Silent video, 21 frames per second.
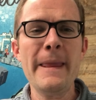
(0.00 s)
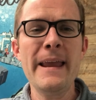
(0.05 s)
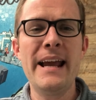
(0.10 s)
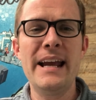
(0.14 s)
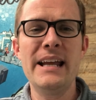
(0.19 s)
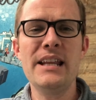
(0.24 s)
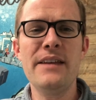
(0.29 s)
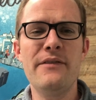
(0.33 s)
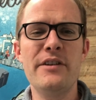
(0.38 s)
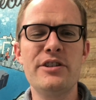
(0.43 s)

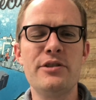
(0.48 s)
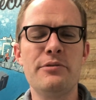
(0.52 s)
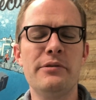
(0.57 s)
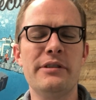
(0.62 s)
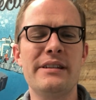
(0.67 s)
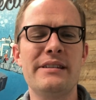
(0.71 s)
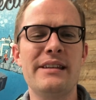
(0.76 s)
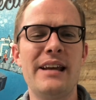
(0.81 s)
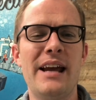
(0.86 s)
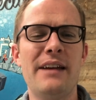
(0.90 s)
In the visual
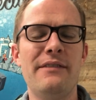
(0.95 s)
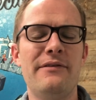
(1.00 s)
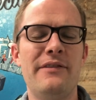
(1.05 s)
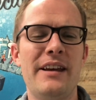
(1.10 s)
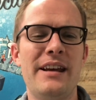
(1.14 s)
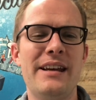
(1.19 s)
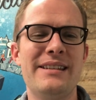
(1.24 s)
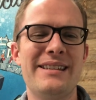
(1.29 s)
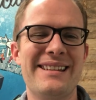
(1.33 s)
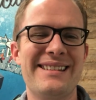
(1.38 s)
design
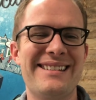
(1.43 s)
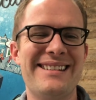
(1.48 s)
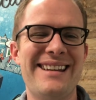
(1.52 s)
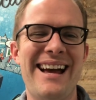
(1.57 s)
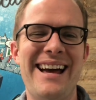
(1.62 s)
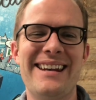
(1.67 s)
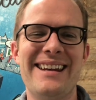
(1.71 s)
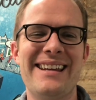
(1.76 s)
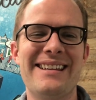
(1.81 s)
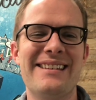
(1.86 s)
phase, it's
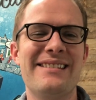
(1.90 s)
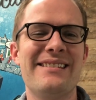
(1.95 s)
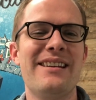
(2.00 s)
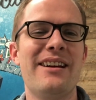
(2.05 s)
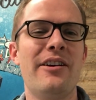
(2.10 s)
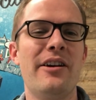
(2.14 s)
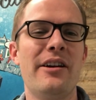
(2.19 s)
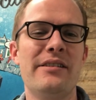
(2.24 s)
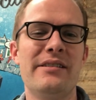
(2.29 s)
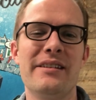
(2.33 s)
not
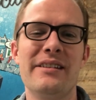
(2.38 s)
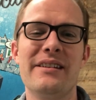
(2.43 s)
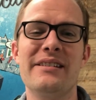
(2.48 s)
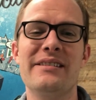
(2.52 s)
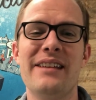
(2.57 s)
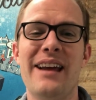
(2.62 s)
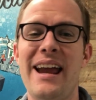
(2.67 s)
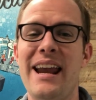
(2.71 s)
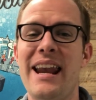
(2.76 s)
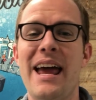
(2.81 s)
necessary to
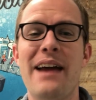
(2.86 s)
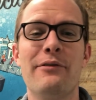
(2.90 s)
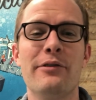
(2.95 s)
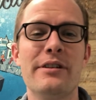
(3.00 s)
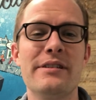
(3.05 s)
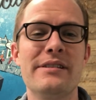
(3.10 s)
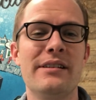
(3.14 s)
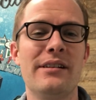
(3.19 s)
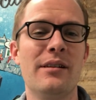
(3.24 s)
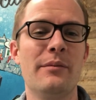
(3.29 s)
design
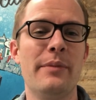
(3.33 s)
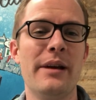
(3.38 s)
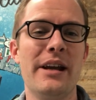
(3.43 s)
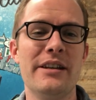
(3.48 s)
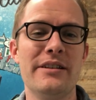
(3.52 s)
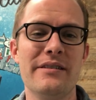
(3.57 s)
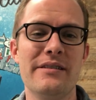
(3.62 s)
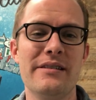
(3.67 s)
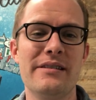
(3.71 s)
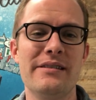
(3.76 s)
every single
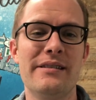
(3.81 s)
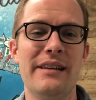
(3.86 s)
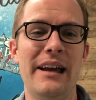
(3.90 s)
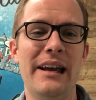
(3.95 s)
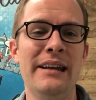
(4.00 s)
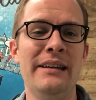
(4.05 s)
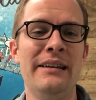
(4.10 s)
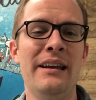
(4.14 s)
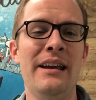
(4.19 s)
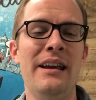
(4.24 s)
page of the
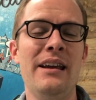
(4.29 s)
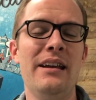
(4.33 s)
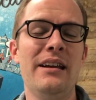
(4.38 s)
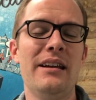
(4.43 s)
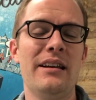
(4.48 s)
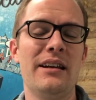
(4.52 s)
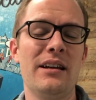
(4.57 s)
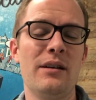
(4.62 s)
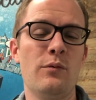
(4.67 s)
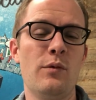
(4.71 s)
site.
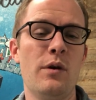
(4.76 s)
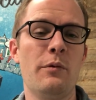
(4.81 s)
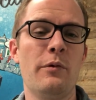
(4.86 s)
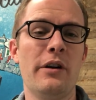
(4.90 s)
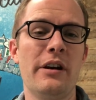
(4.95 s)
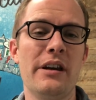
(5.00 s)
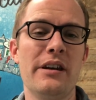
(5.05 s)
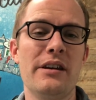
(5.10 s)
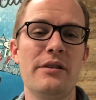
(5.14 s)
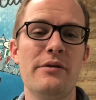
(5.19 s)
What
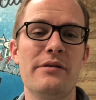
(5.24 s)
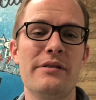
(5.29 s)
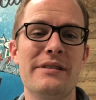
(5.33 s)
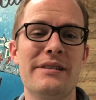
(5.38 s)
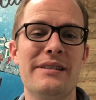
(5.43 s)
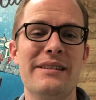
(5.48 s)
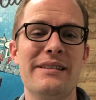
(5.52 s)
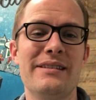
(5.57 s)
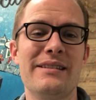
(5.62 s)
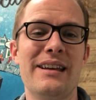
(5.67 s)
we're going to do is
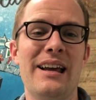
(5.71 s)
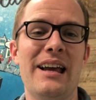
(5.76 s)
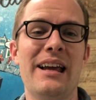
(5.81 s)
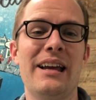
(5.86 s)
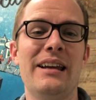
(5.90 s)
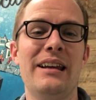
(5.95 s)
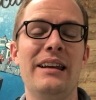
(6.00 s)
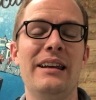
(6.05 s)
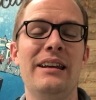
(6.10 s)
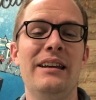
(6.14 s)

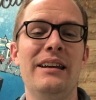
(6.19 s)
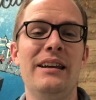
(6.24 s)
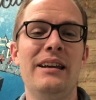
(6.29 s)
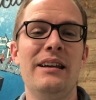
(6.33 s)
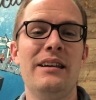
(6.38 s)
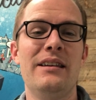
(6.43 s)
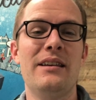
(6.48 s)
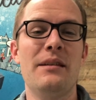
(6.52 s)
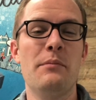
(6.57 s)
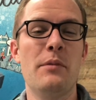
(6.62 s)
design
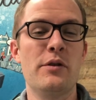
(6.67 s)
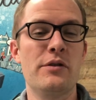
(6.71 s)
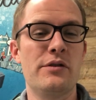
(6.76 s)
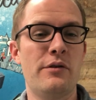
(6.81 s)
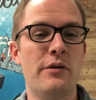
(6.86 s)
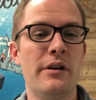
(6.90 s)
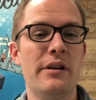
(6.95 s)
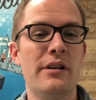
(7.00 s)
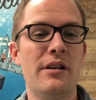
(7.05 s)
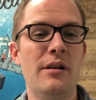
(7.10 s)
the
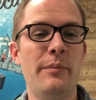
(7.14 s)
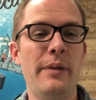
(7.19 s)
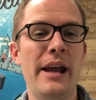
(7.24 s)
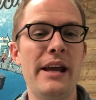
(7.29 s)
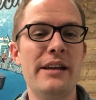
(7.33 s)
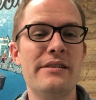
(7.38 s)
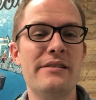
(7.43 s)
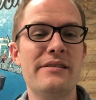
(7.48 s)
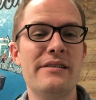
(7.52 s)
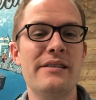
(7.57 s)
most critical
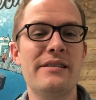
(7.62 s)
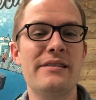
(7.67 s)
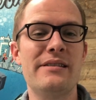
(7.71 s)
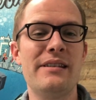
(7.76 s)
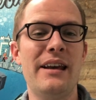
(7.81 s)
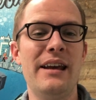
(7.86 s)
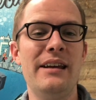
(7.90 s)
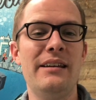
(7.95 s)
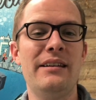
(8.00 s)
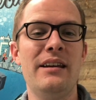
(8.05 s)
pages of the
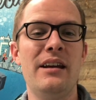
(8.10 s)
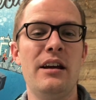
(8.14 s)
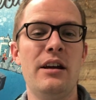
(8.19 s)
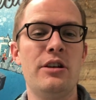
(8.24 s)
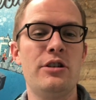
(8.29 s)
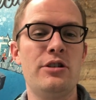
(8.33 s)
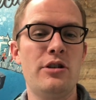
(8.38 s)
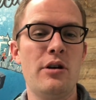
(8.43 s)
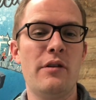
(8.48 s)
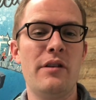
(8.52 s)
site,
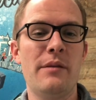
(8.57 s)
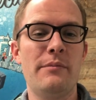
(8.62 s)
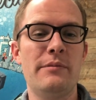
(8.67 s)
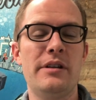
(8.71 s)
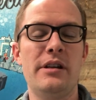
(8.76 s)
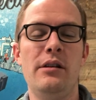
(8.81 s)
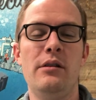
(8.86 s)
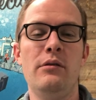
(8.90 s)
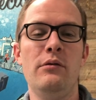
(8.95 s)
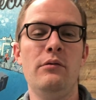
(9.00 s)
show them
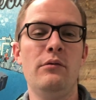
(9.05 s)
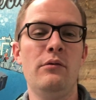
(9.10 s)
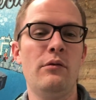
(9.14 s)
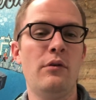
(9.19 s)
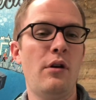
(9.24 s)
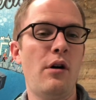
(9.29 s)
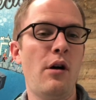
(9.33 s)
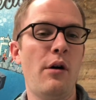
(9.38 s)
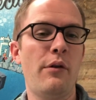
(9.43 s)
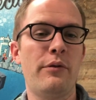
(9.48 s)
to you,
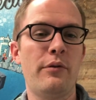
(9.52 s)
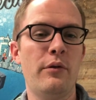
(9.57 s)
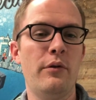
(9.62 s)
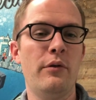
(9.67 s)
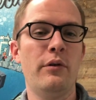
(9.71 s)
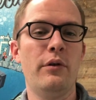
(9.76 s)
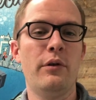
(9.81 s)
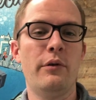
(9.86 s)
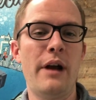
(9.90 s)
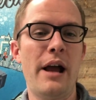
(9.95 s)
go
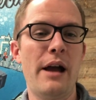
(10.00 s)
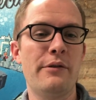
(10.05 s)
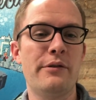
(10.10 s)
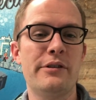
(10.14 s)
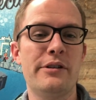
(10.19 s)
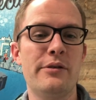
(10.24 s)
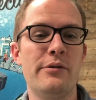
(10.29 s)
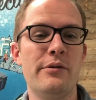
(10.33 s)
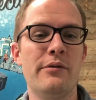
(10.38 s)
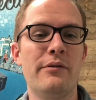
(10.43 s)
through a round
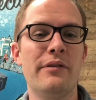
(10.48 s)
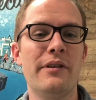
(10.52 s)
or two of